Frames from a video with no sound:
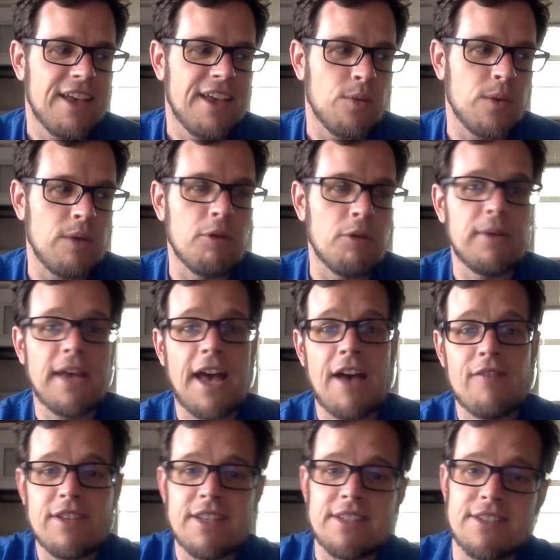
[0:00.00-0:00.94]
We will be
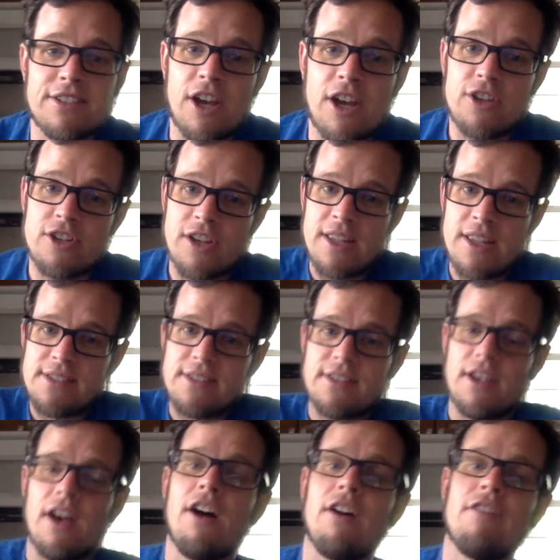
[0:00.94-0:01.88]
having
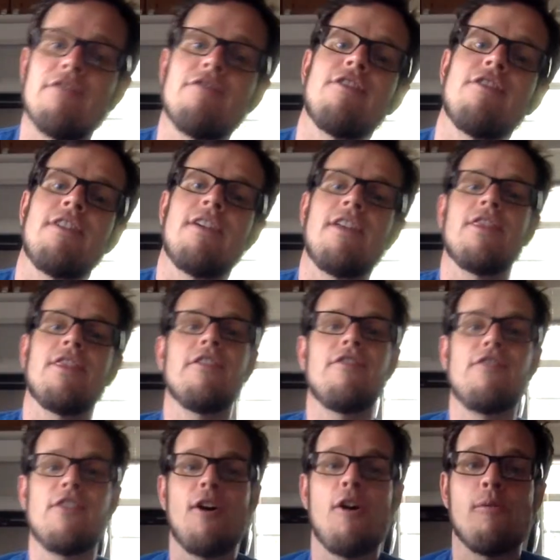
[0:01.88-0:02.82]
discussions of the
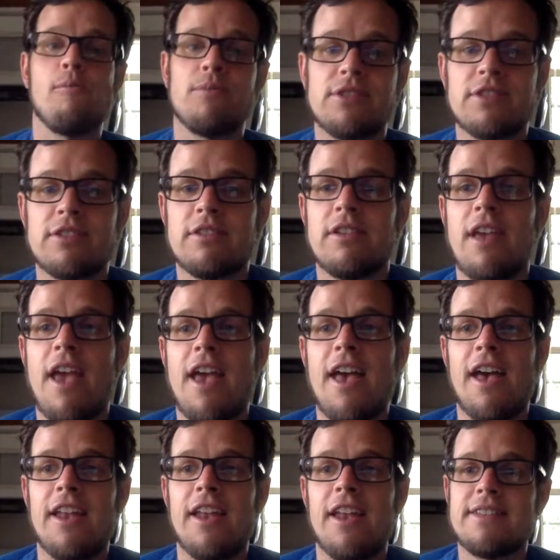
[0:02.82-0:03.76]
films
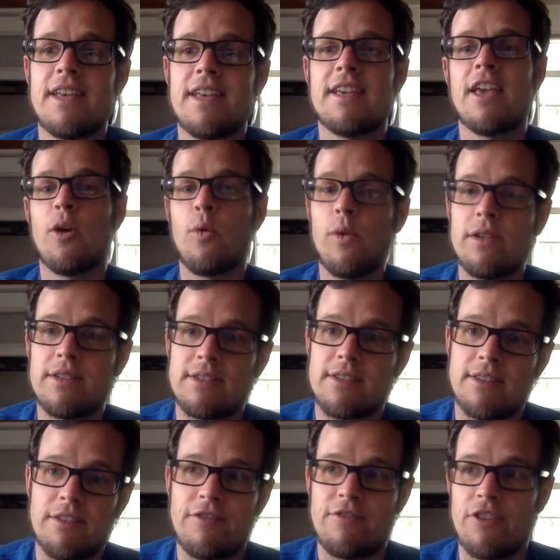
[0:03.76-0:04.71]
and taking quizzes
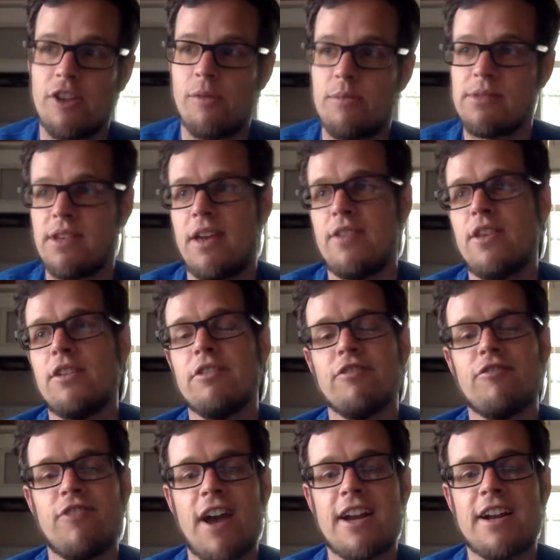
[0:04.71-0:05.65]
on the films, and then your
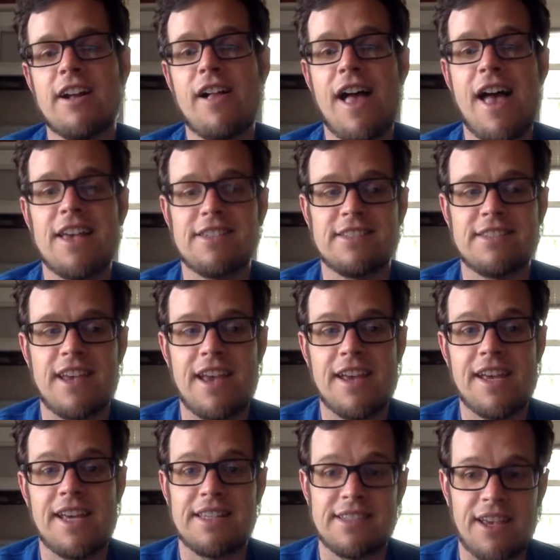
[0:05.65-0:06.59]
final
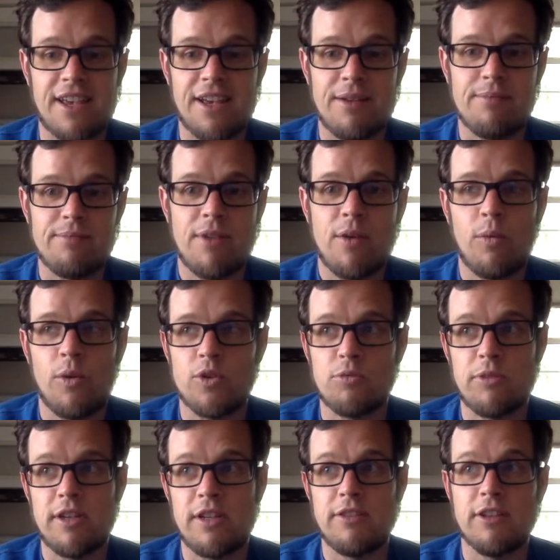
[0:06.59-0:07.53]
essay exam, which
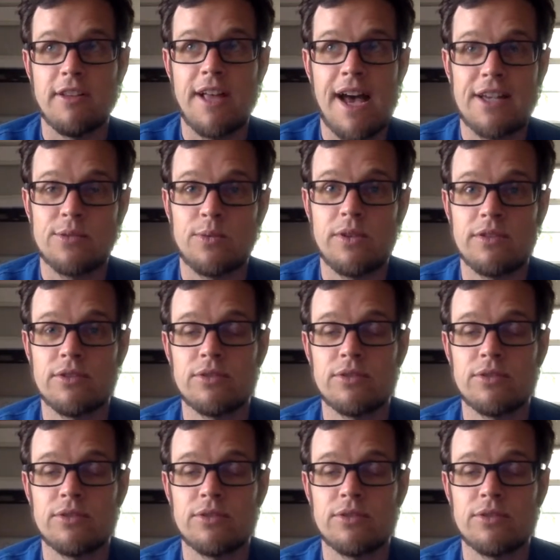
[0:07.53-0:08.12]
will be the last week of